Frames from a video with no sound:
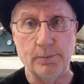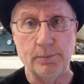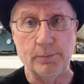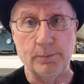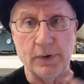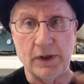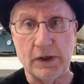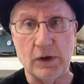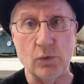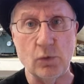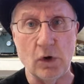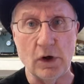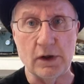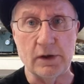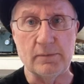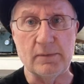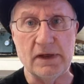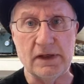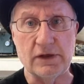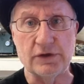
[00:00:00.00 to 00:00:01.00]
but he
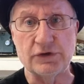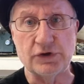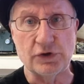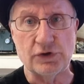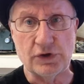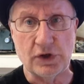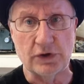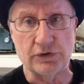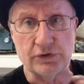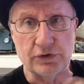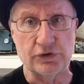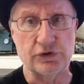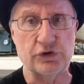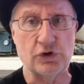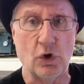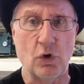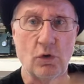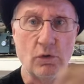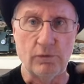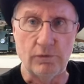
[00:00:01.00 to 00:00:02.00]
wanted me to suggest a
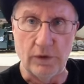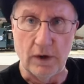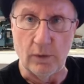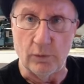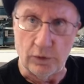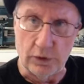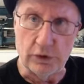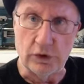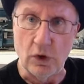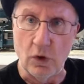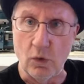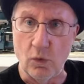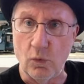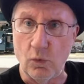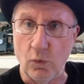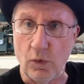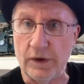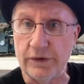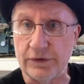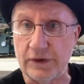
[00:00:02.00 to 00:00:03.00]
stove that would go
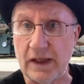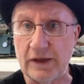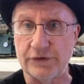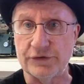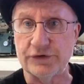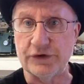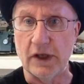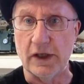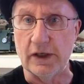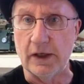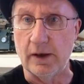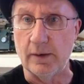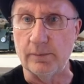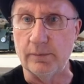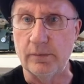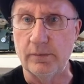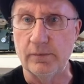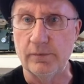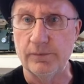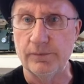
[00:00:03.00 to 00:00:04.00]
with that setup.
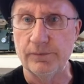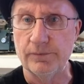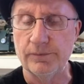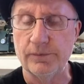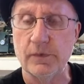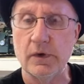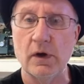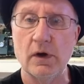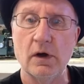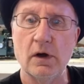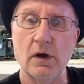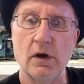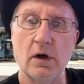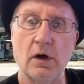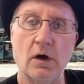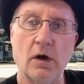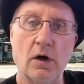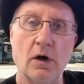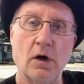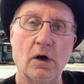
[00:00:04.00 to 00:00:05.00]

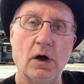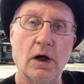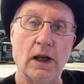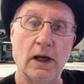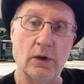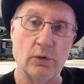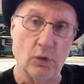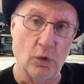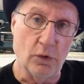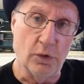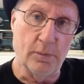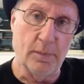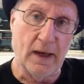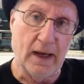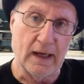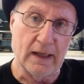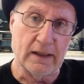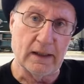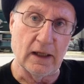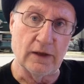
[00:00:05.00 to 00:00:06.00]
And I wrote him
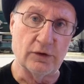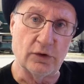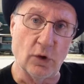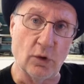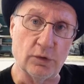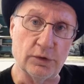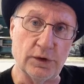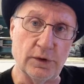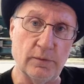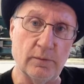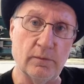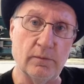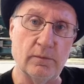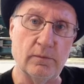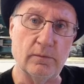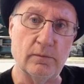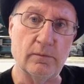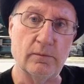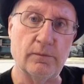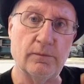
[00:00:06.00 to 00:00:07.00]
back and I told
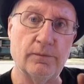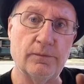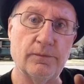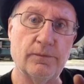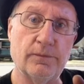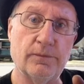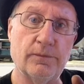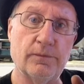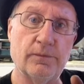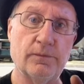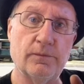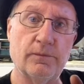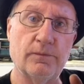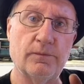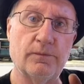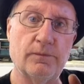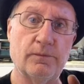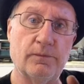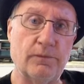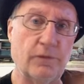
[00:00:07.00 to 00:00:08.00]
him,
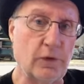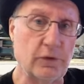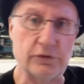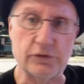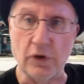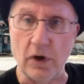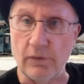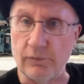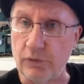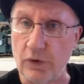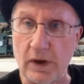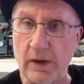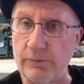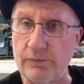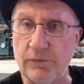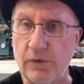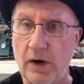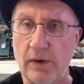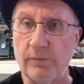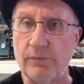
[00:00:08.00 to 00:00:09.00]
first off, right
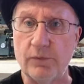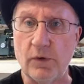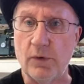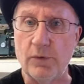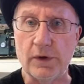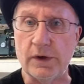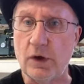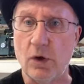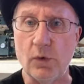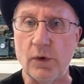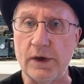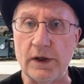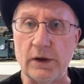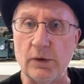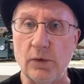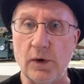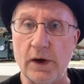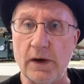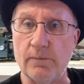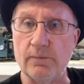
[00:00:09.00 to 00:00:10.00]
up front, before we go
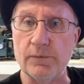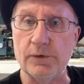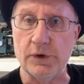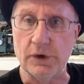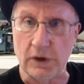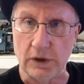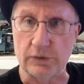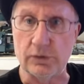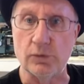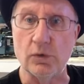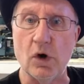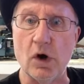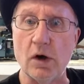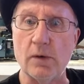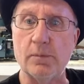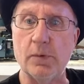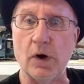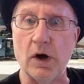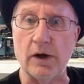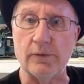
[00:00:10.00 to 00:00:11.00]
anywhere, you got the
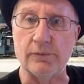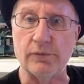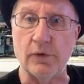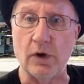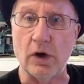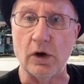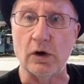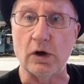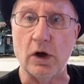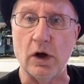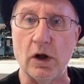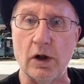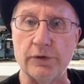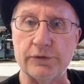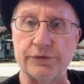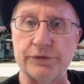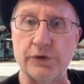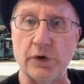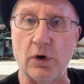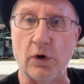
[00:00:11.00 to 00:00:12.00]
wrong pot for alcohol
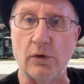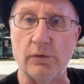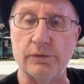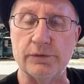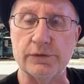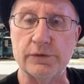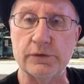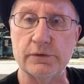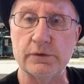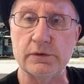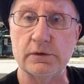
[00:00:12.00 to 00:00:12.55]
stoves.